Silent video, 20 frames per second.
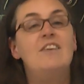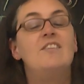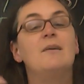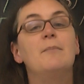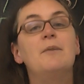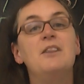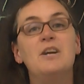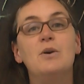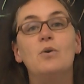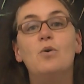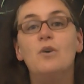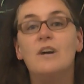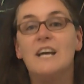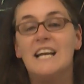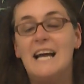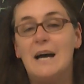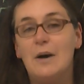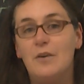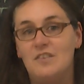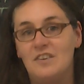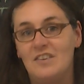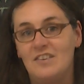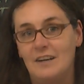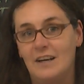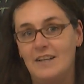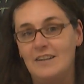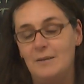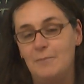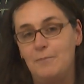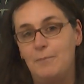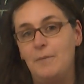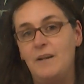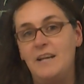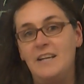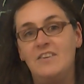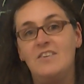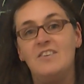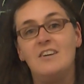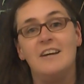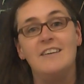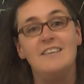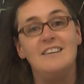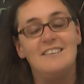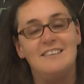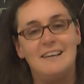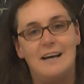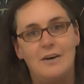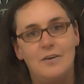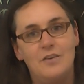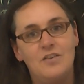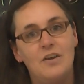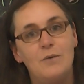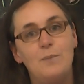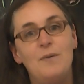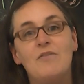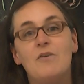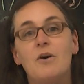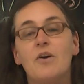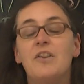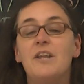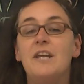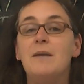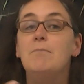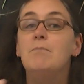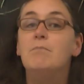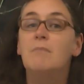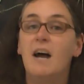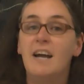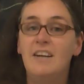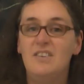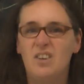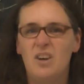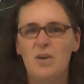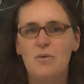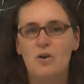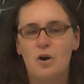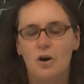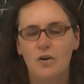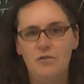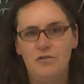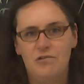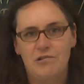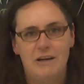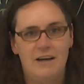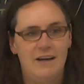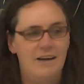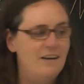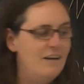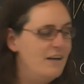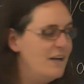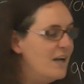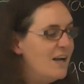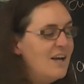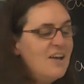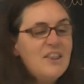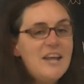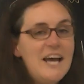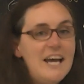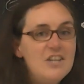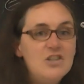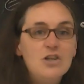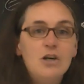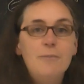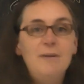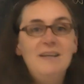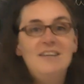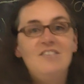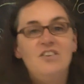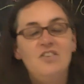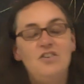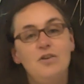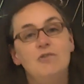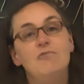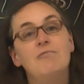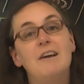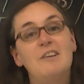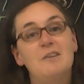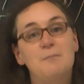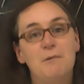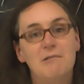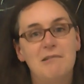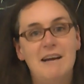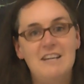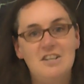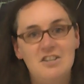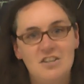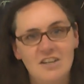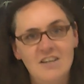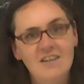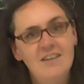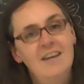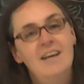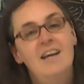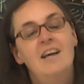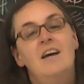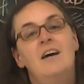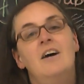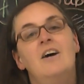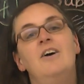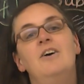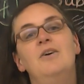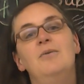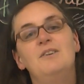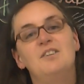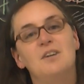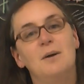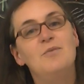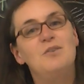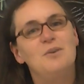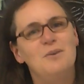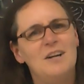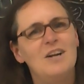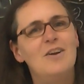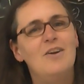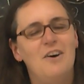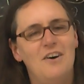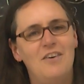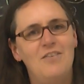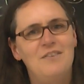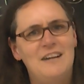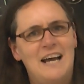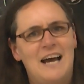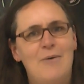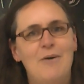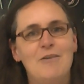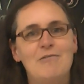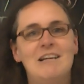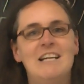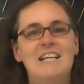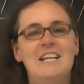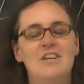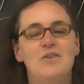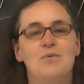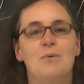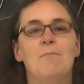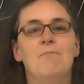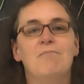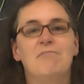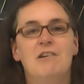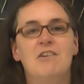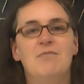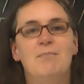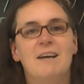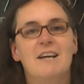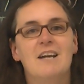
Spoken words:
of the organelles inside the cell. So we've got the mitochondria. Their job is to do respiration, which I'm doing a lot of now. I really need to improve my